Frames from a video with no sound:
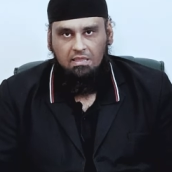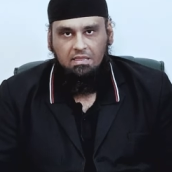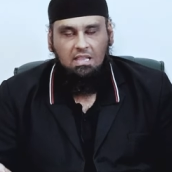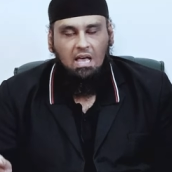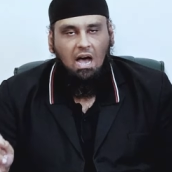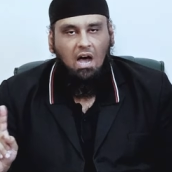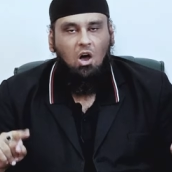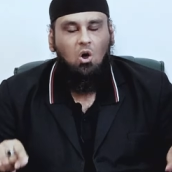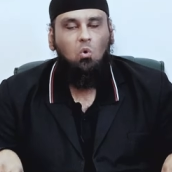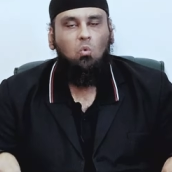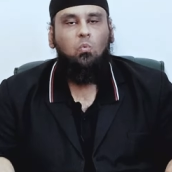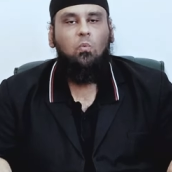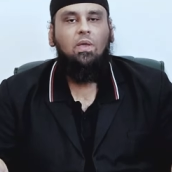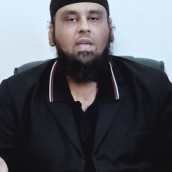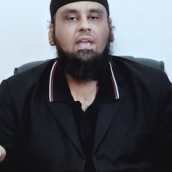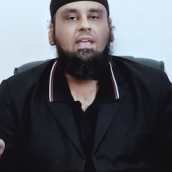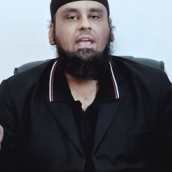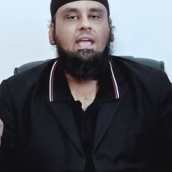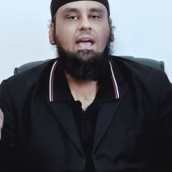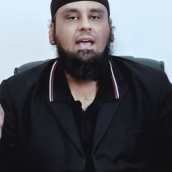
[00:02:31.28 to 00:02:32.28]
now
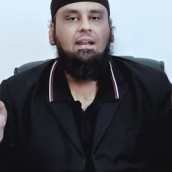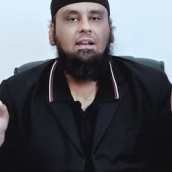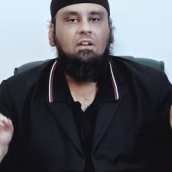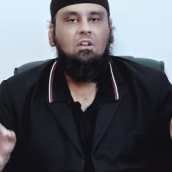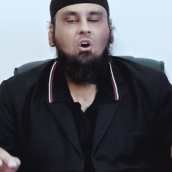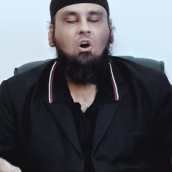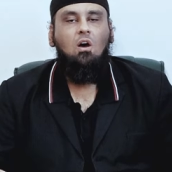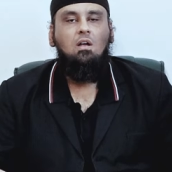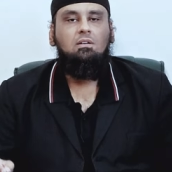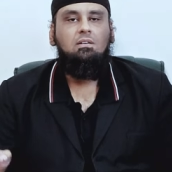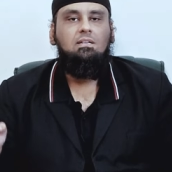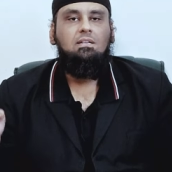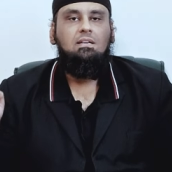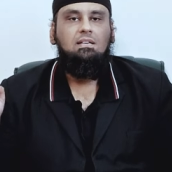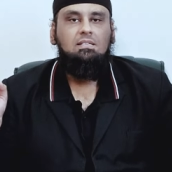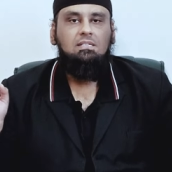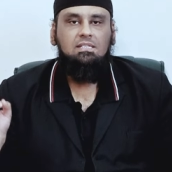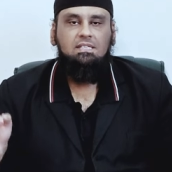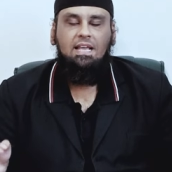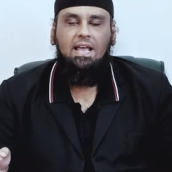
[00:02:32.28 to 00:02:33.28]
we
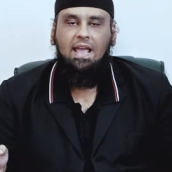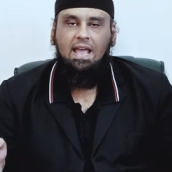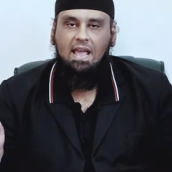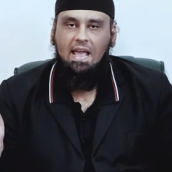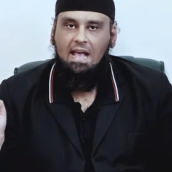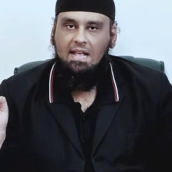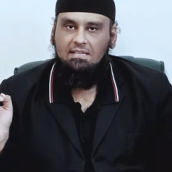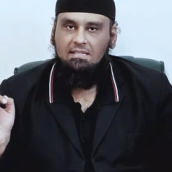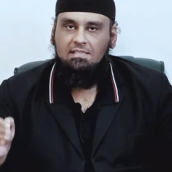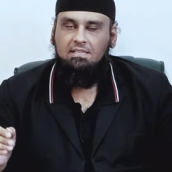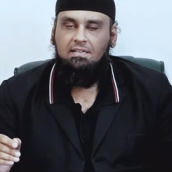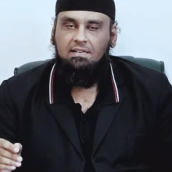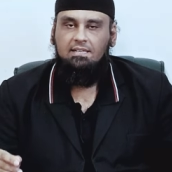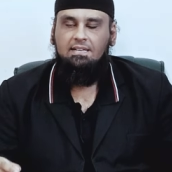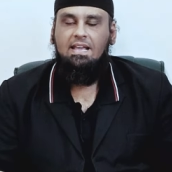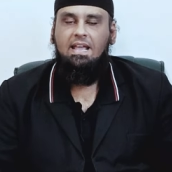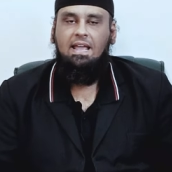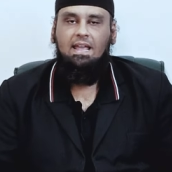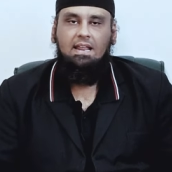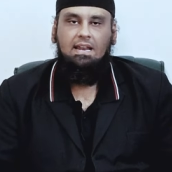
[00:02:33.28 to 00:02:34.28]
cannot say as
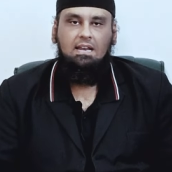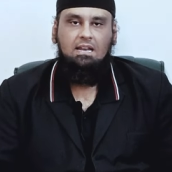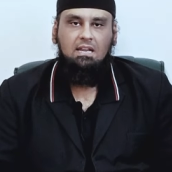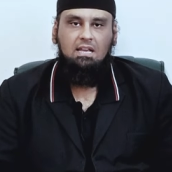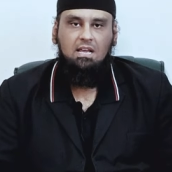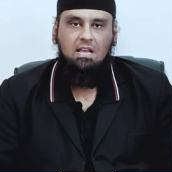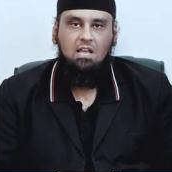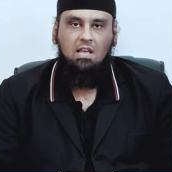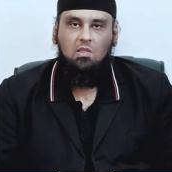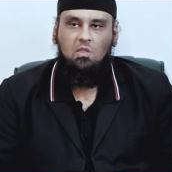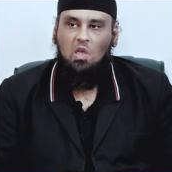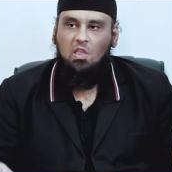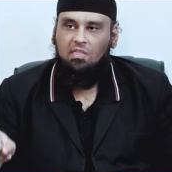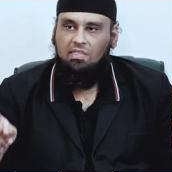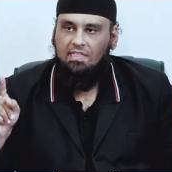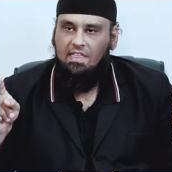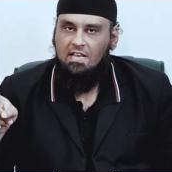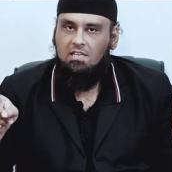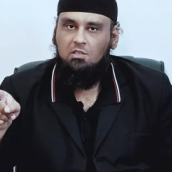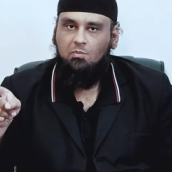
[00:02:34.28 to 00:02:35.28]
certain
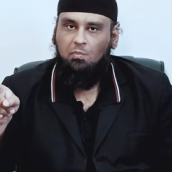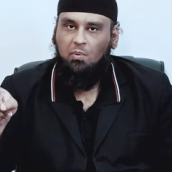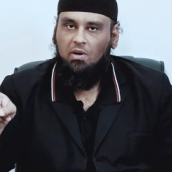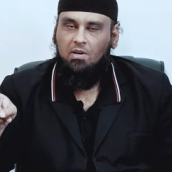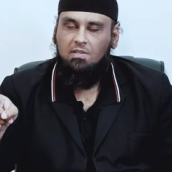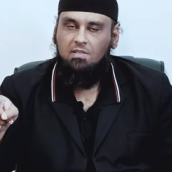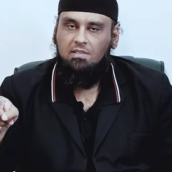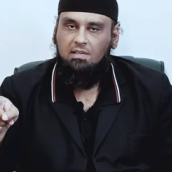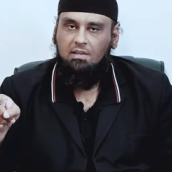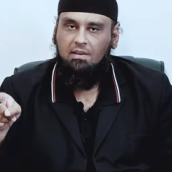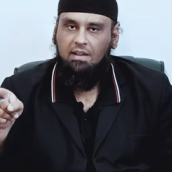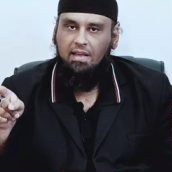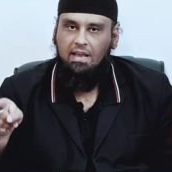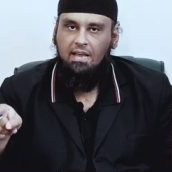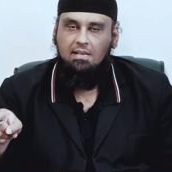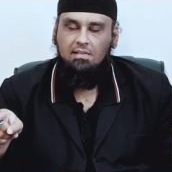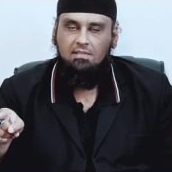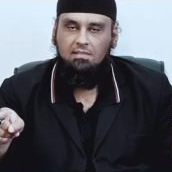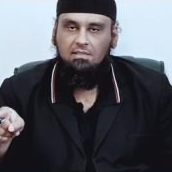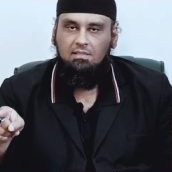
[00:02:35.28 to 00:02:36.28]
that this person
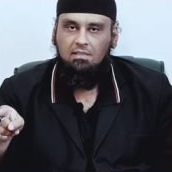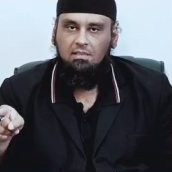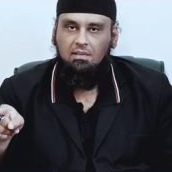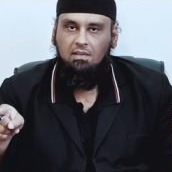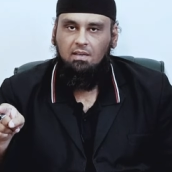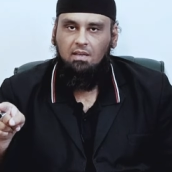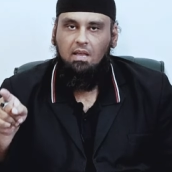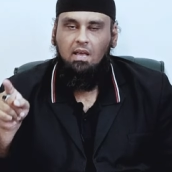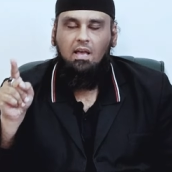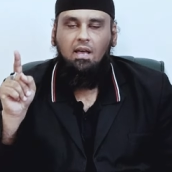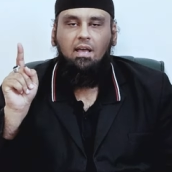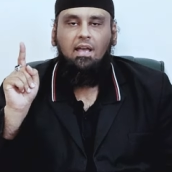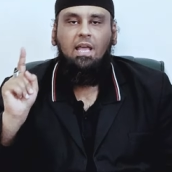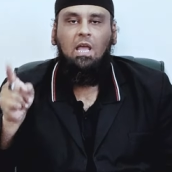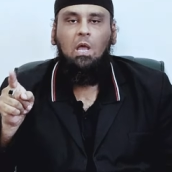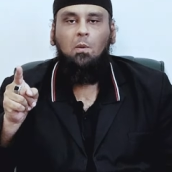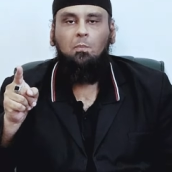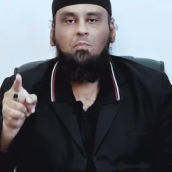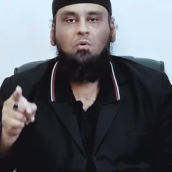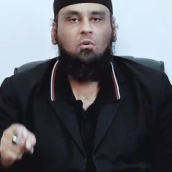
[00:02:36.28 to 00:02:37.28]
is
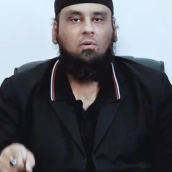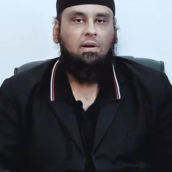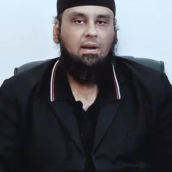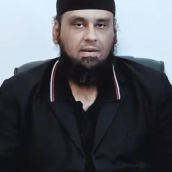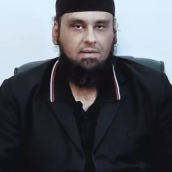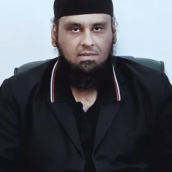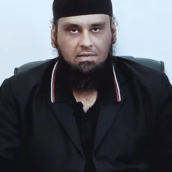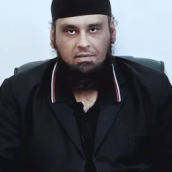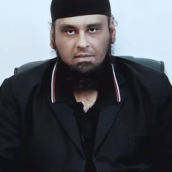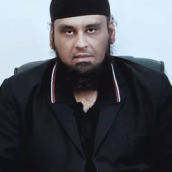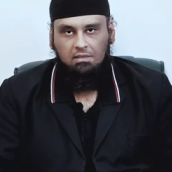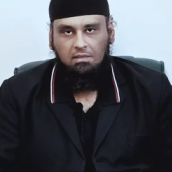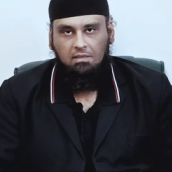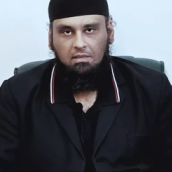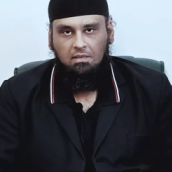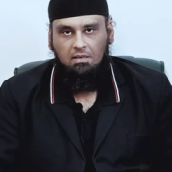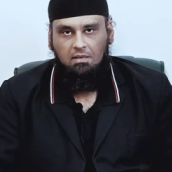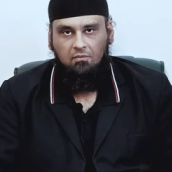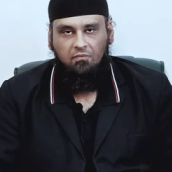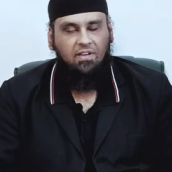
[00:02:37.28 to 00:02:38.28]
hypocrite.
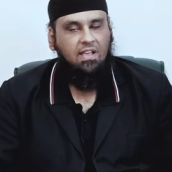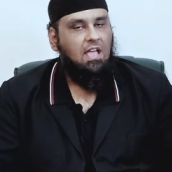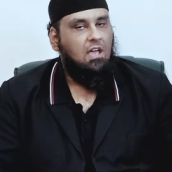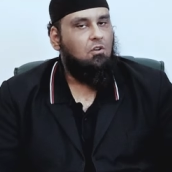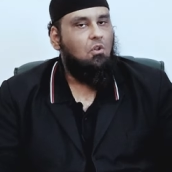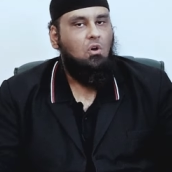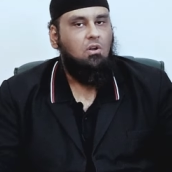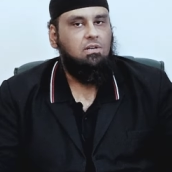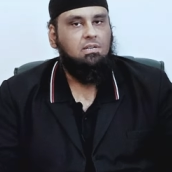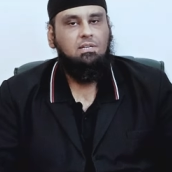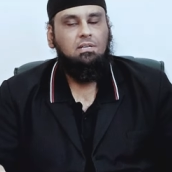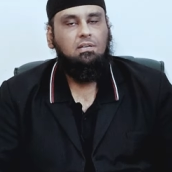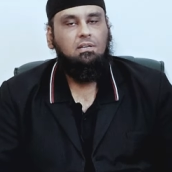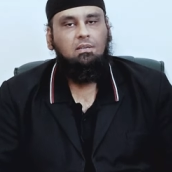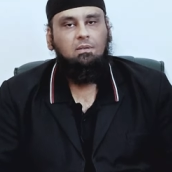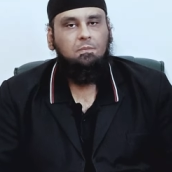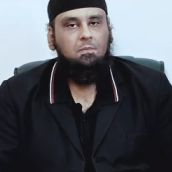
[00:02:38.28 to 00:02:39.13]
We cannot.